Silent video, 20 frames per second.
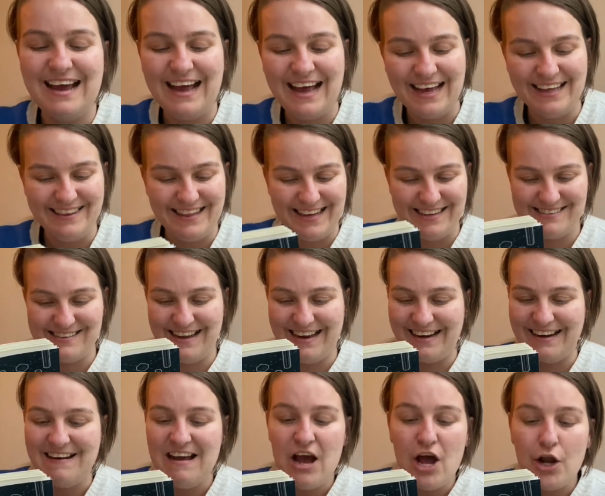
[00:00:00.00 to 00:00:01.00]
And they
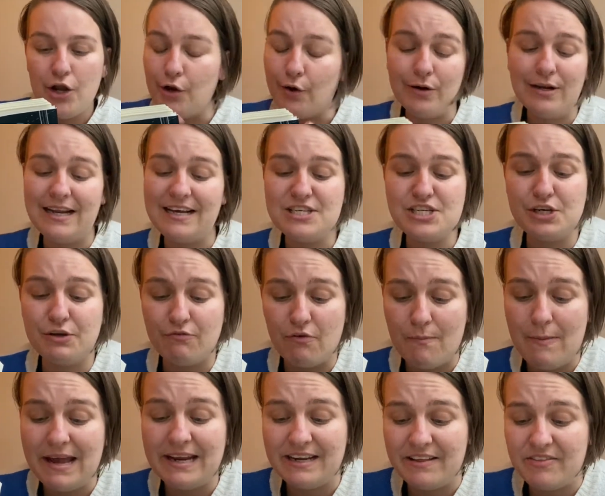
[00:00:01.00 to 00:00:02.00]
say, "Not unless you
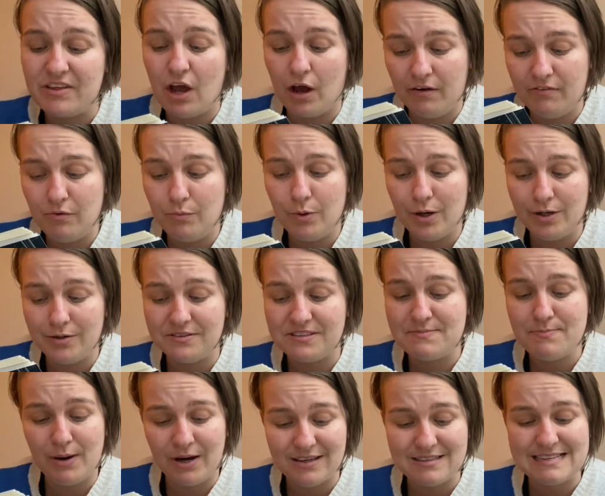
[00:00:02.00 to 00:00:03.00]
remain in the other worlds
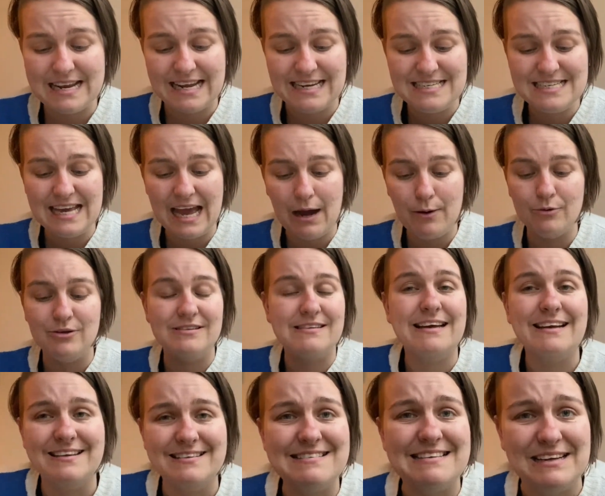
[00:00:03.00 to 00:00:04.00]
past 80 hours
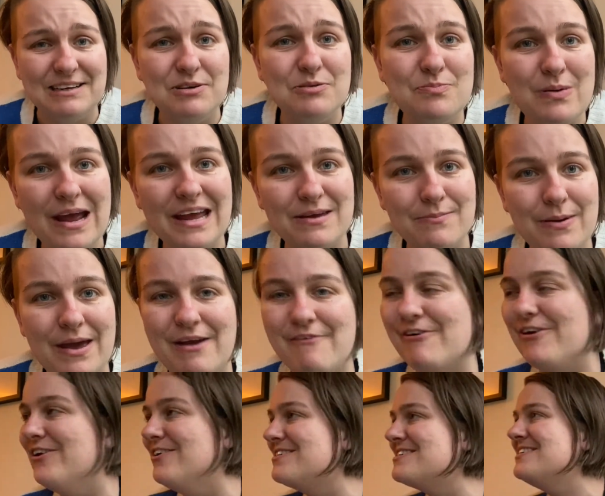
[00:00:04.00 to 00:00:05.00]
in a single pay
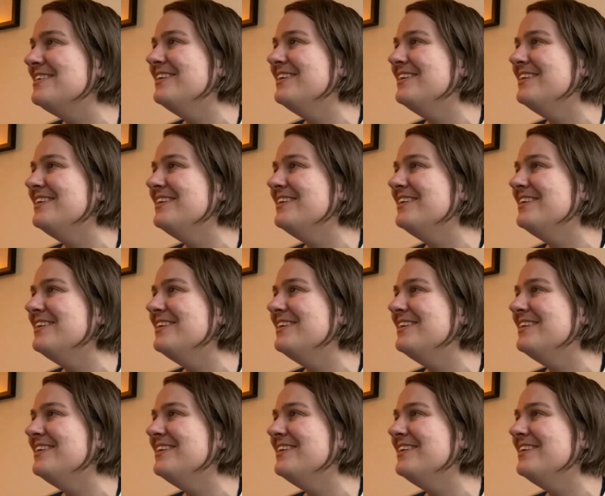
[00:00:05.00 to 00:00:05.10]
period."